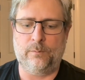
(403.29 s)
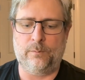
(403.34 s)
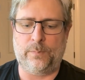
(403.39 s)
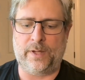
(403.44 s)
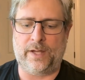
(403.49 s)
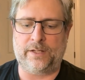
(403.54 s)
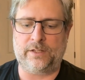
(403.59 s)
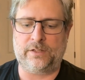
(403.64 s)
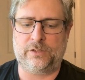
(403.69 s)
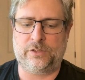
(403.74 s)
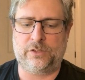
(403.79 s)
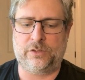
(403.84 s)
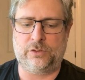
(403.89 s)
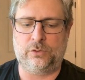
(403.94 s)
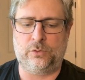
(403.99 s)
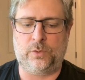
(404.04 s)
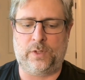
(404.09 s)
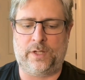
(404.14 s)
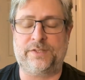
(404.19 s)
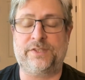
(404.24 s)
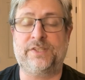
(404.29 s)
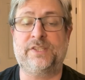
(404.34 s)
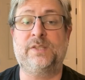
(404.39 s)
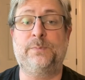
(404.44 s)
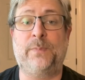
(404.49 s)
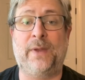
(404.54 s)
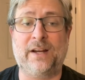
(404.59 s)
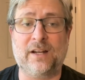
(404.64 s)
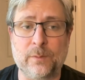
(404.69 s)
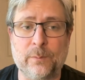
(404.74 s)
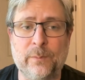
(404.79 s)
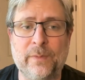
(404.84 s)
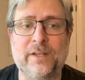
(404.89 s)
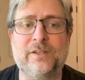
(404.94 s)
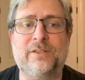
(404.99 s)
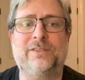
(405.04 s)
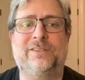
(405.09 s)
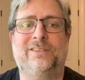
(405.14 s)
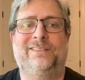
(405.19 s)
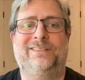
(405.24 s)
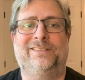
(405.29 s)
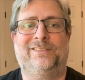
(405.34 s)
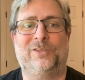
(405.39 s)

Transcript: but to experiment,